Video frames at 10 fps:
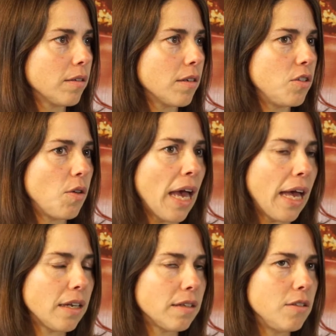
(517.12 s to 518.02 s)
Because
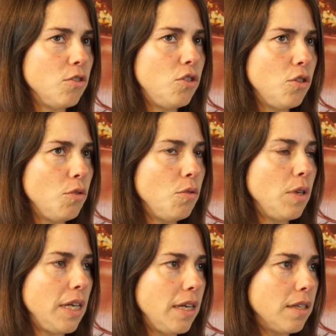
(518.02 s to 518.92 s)
you do
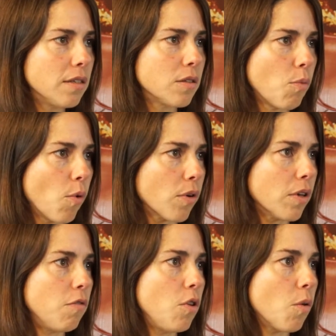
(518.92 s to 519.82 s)
need support,
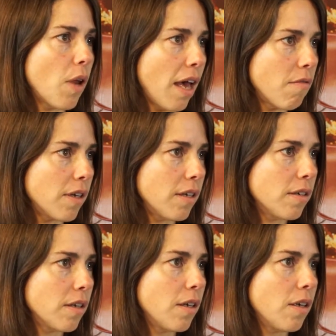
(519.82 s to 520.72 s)
and if you don't have it,
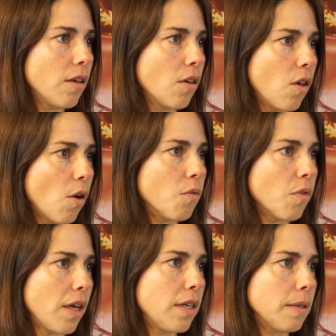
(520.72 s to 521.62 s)
go and
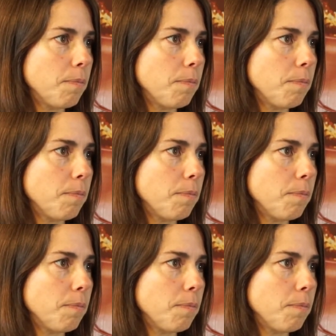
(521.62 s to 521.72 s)
find it.